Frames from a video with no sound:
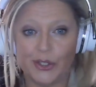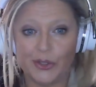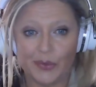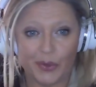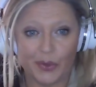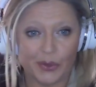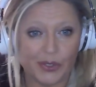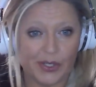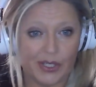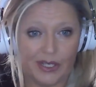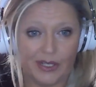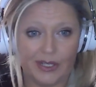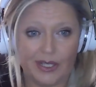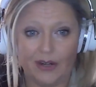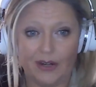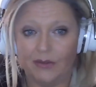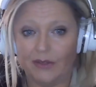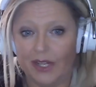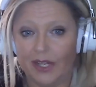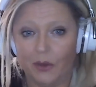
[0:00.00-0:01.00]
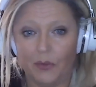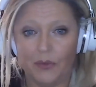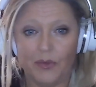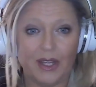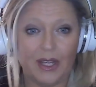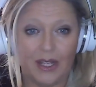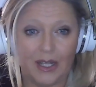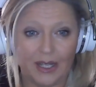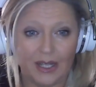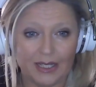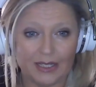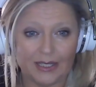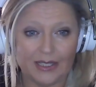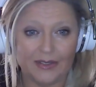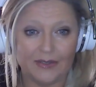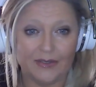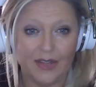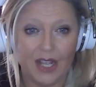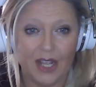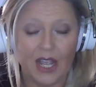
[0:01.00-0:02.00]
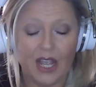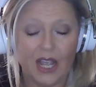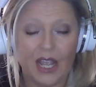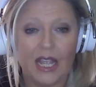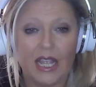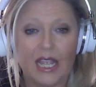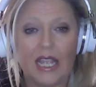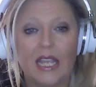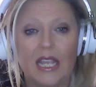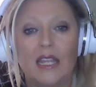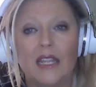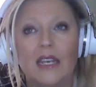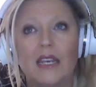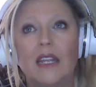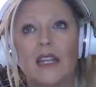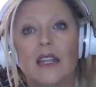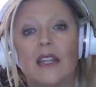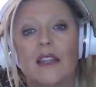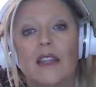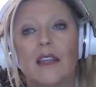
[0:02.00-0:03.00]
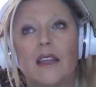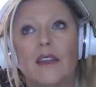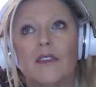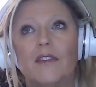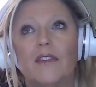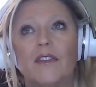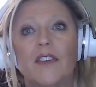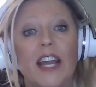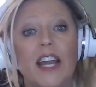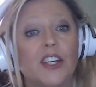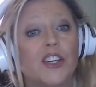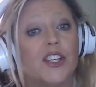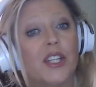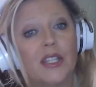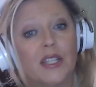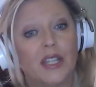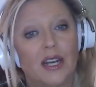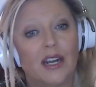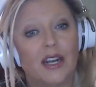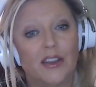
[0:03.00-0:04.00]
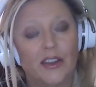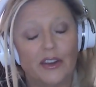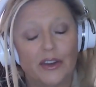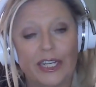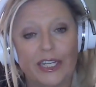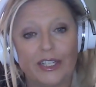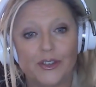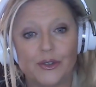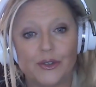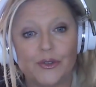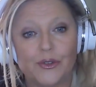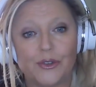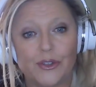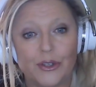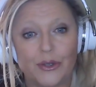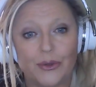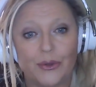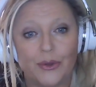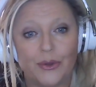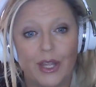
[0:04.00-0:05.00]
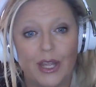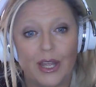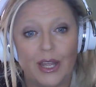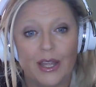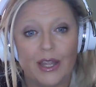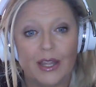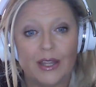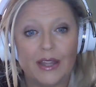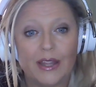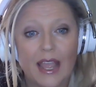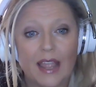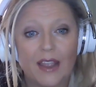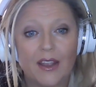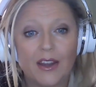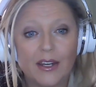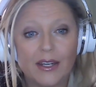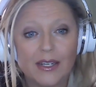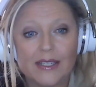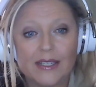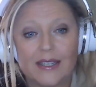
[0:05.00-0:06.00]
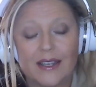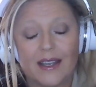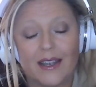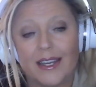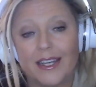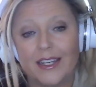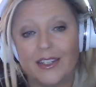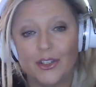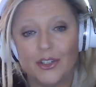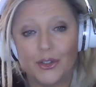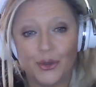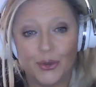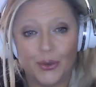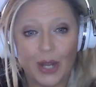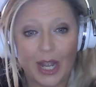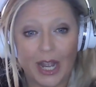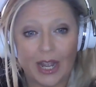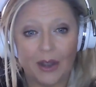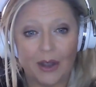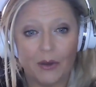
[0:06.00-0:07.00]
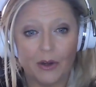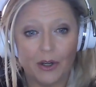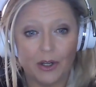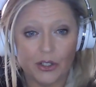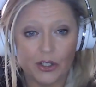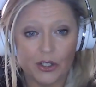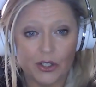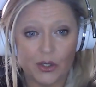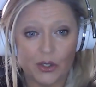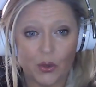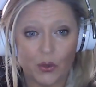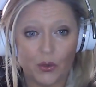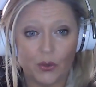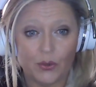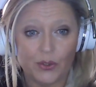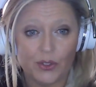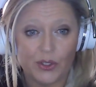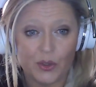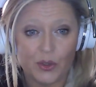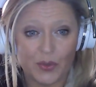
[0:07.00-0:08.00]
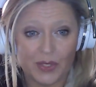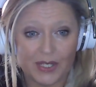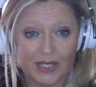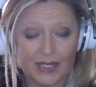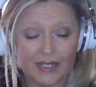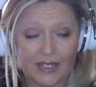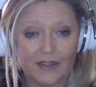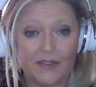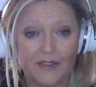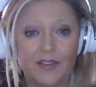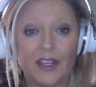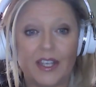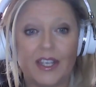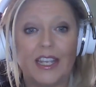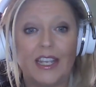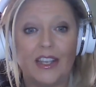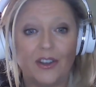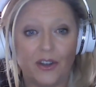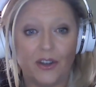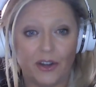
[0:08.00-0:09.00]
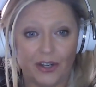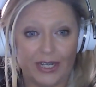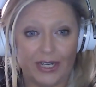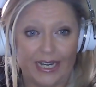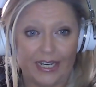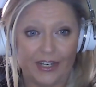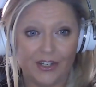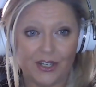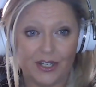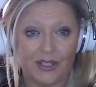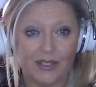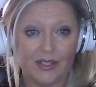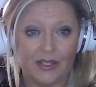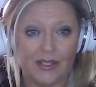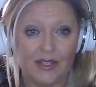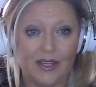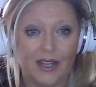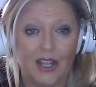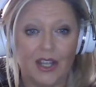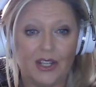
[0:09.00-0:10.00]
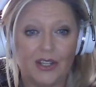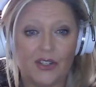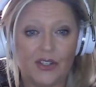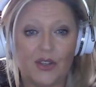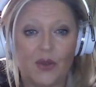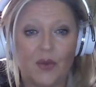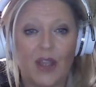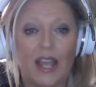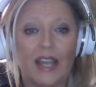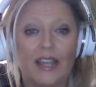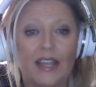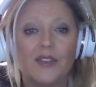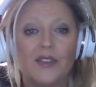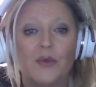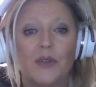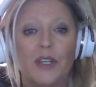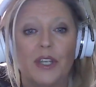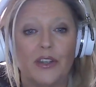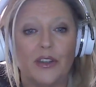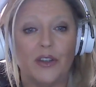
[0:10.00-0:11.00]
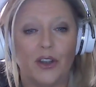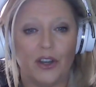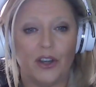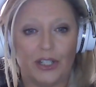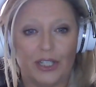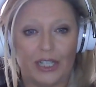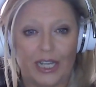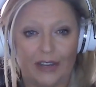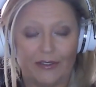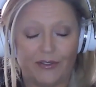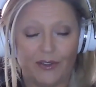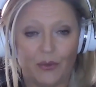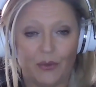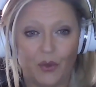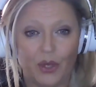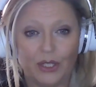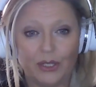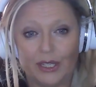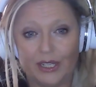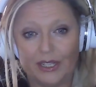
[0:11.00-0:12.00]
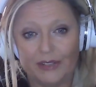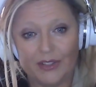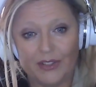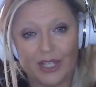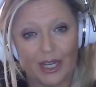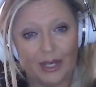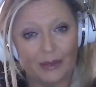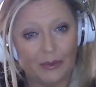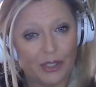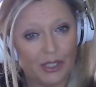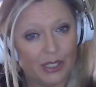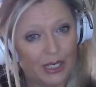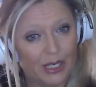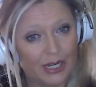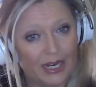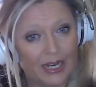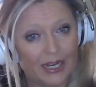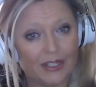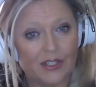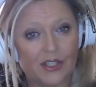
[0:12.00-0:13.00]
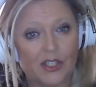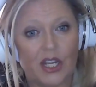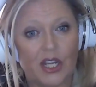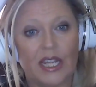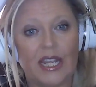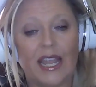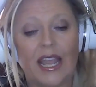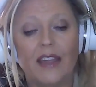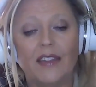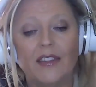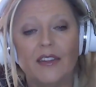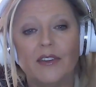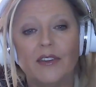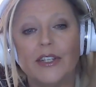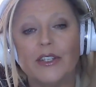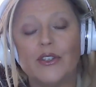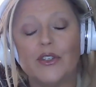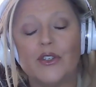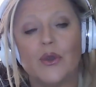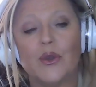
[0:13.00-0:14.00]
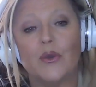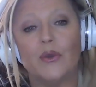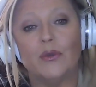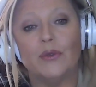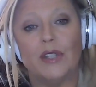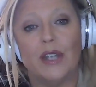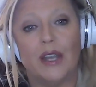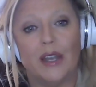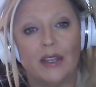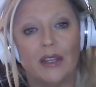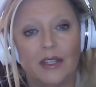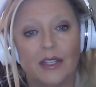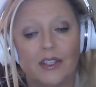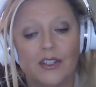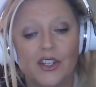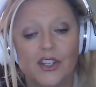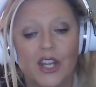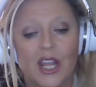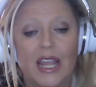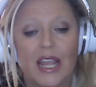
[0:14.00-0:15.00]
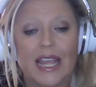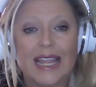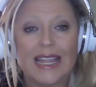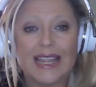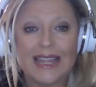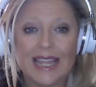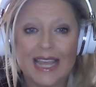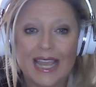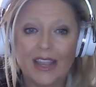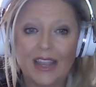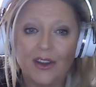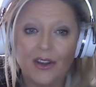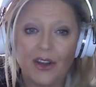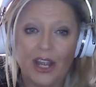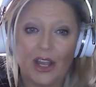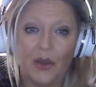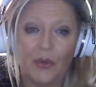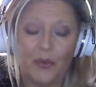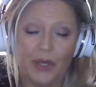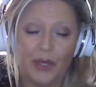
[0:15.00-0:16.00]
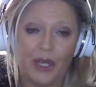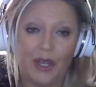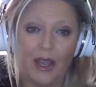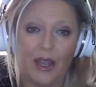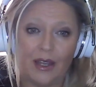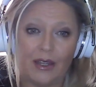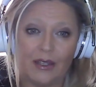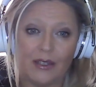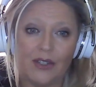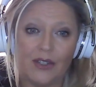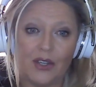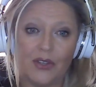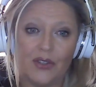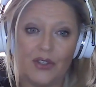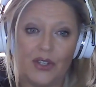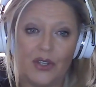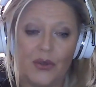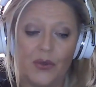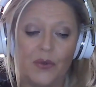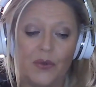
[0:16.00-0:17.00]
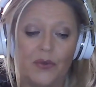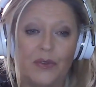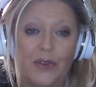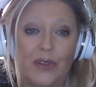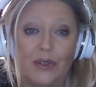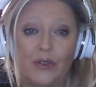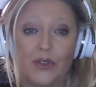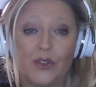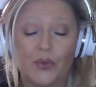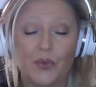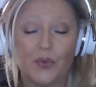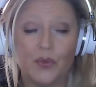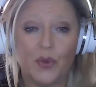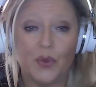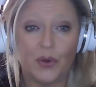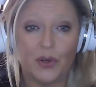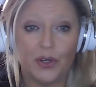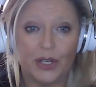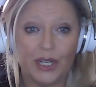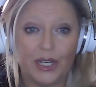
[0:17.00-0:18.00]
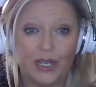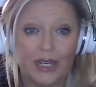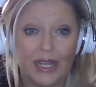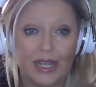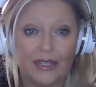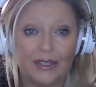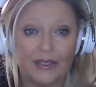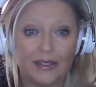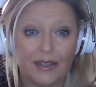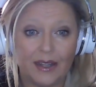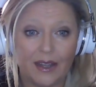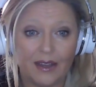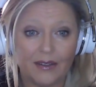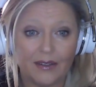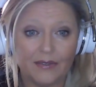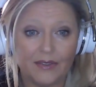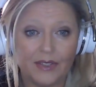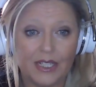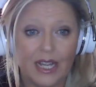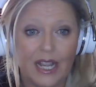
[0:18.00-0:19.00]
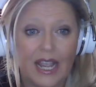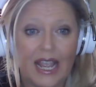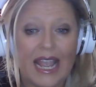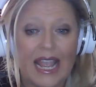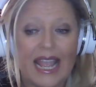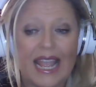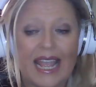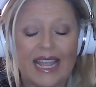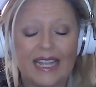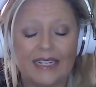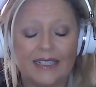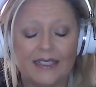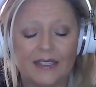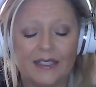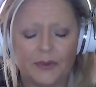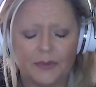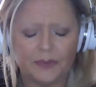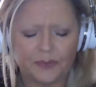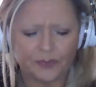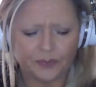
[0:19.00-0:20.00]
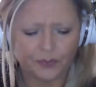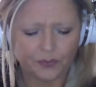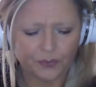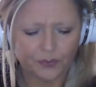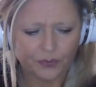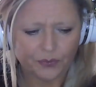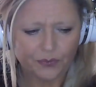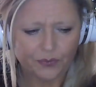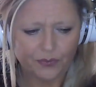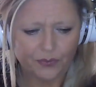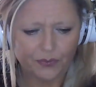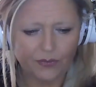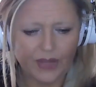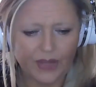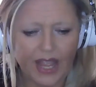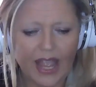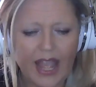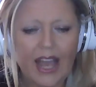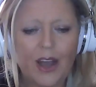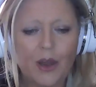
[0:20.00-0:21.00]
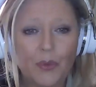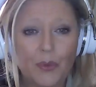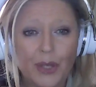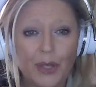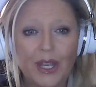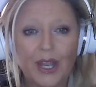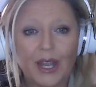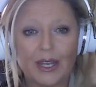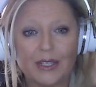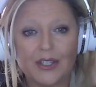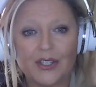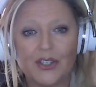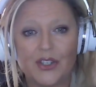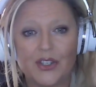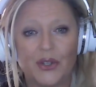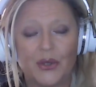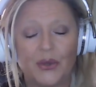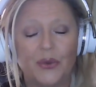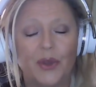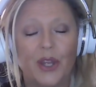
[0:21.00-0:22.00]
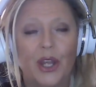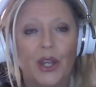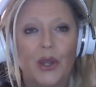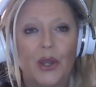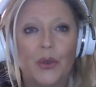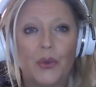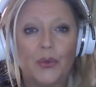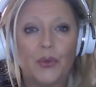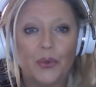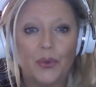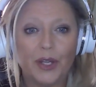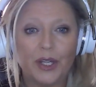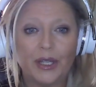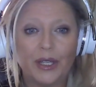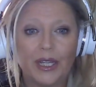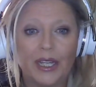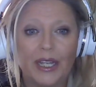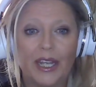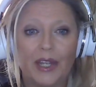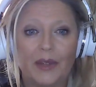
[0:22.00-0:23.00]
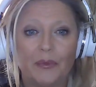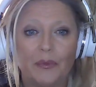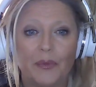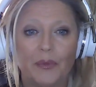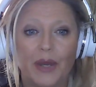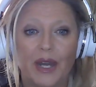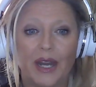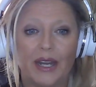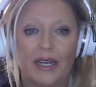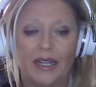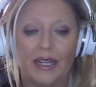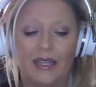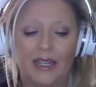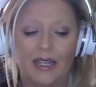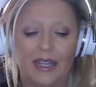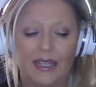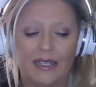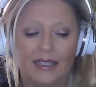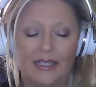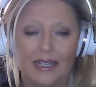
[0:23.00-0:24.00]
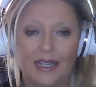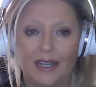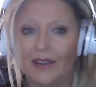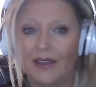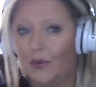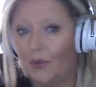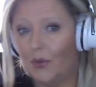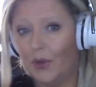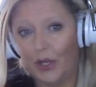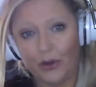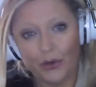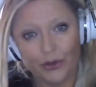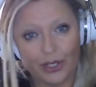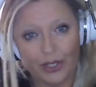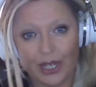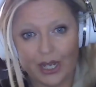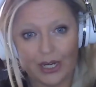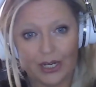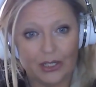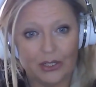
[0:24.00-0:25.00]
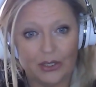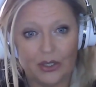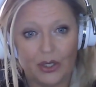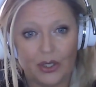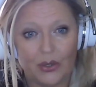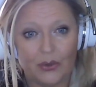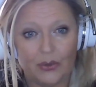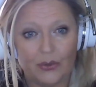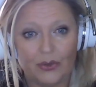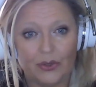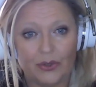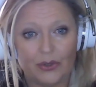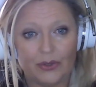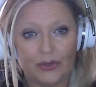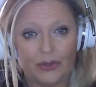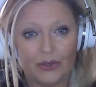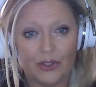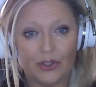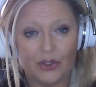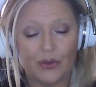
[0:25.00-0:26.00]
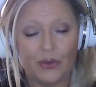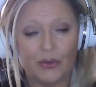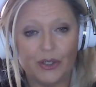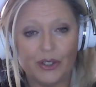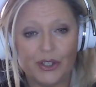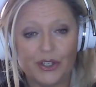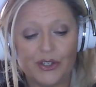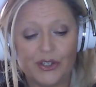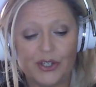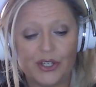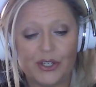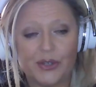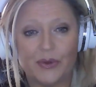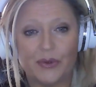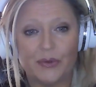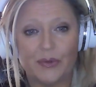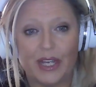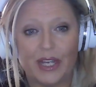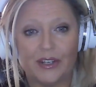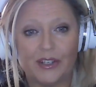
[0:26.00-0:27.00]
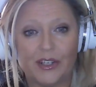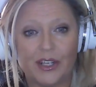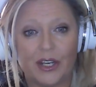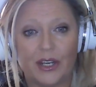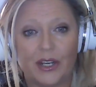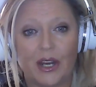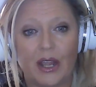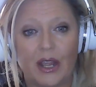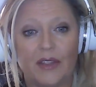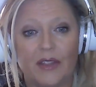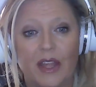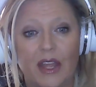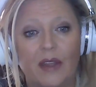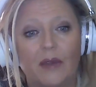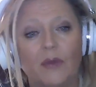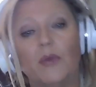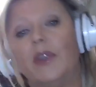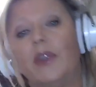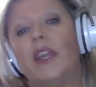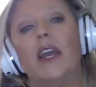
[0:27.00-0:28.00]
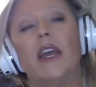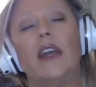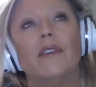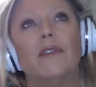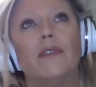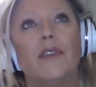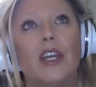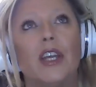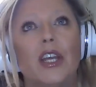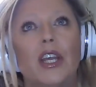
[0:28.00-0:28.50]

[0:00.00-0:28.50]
to person. They don't help the collective in the fashion that other angels do. They are assigned to our soul's specific incarnations. So as we incarnate from one lifetime to the next, gathering soul knowledge, they are helping us to feel supported and loved, and helping us to really embody the idea that we are not alone. So I want you just to imagine that we have